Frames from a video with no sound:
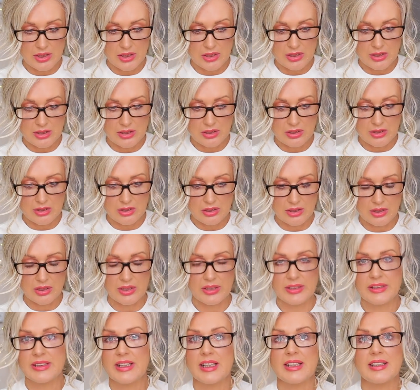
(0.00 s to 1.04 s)
Uh,
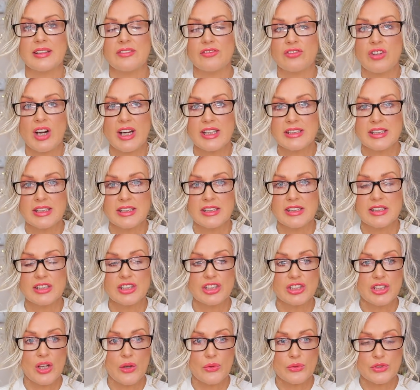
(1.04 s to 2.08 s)
the writing is
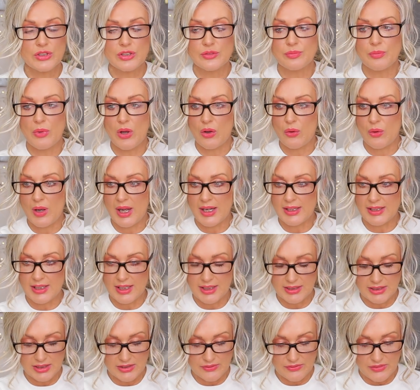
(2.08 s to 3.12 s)
so small, I
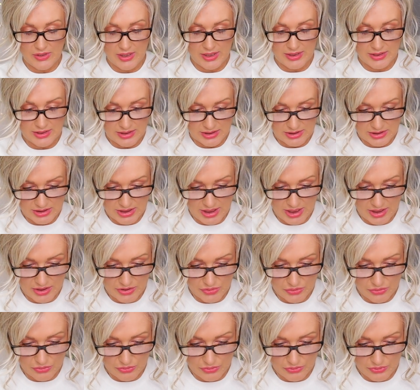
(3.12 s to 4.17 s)
can't even tell
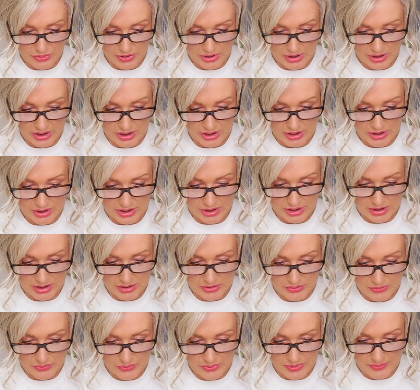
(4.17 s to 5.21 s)
you
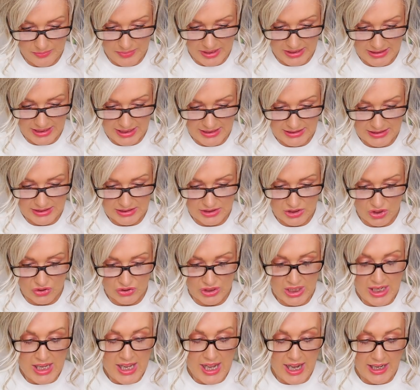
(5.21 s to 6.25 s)
with my glasses
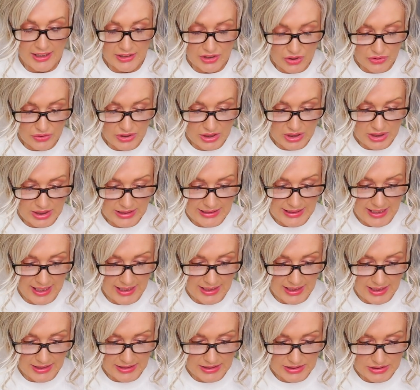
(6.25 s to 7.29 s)
on. I know that the
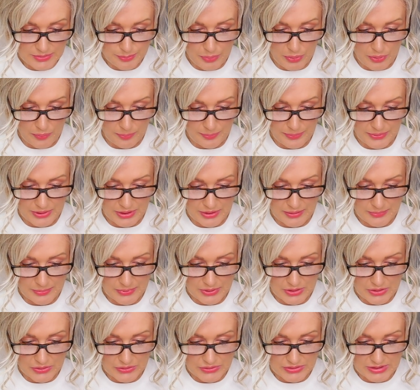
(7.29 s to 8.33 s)
color is poppy
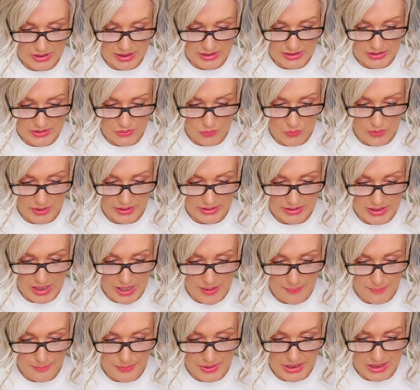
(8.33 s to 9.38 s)
because that's quite
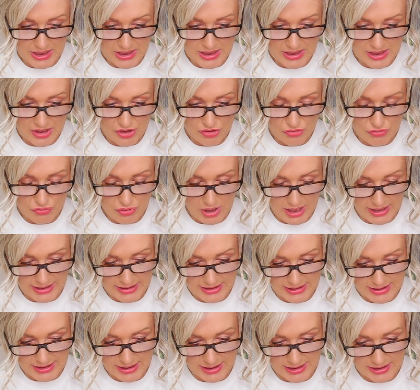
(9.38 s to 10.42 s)
big
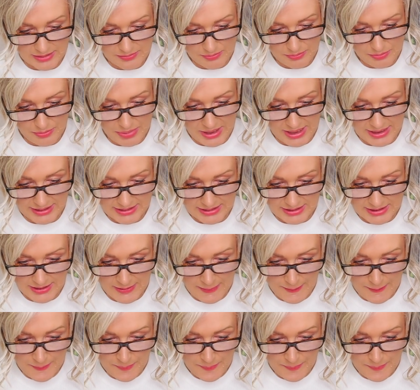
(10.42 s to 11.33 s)
writing, but